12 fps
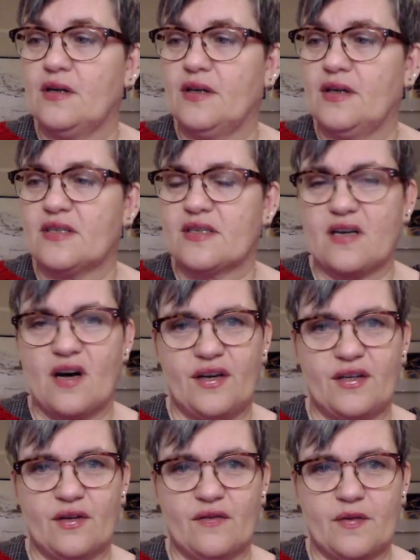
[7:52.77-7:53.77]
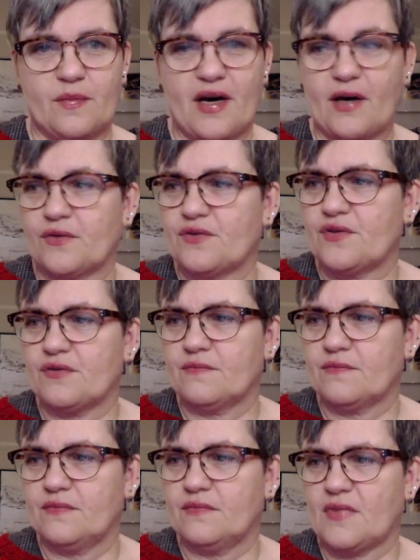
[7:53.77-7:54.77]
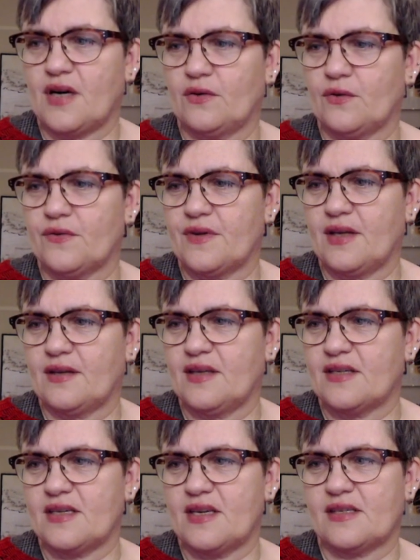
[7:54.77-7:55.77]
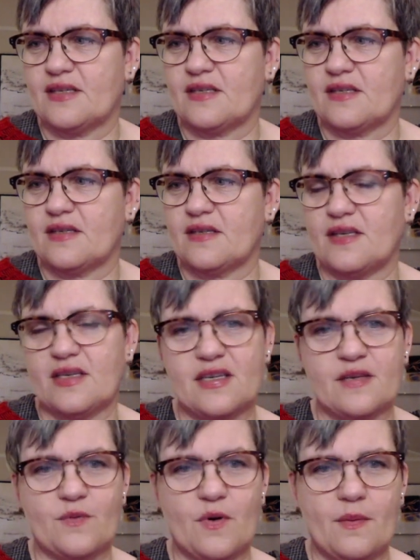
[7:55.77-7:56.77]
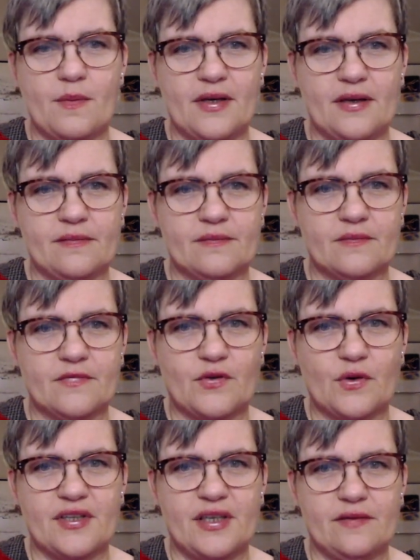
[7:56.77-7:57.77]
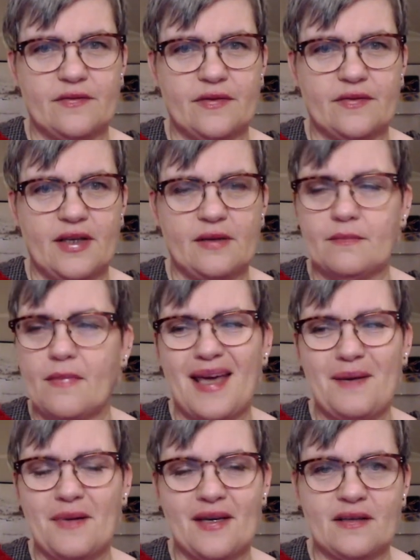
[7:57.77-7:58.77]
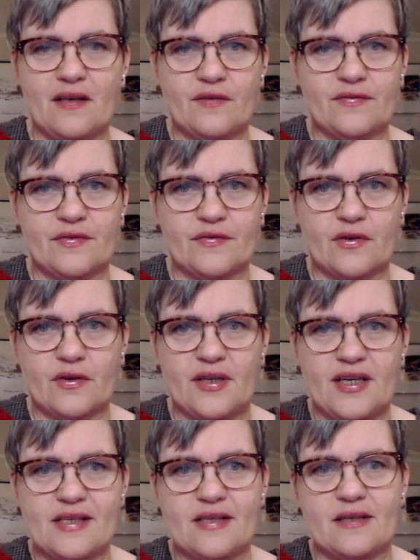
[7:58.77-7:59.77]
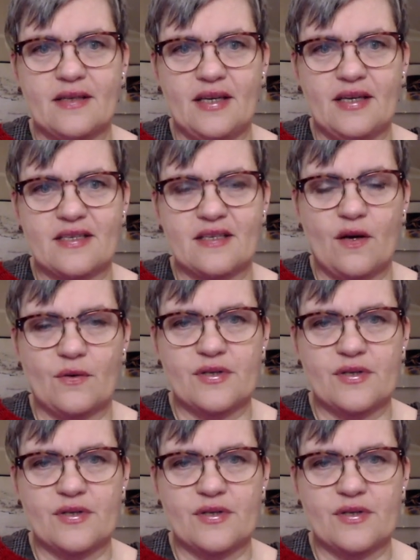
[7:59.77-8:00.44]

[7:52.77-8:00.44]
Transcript: It's kind of about, I don't think this is probably 14, 15, maybe enough for heels, toes